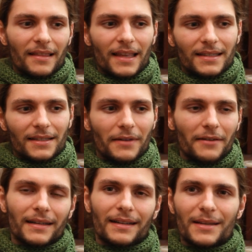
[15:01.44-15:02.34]
there's a
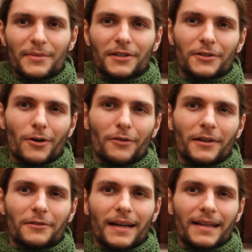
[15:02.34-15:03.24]
very limited
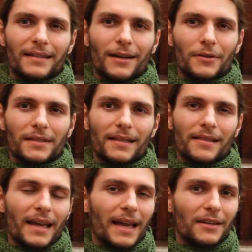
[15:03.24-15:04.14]
offer right now till
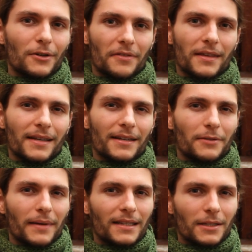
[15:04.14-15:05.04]
the end of the year
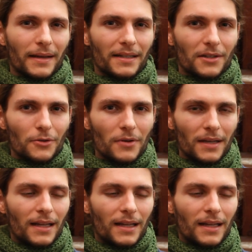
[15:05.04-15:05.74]
2022.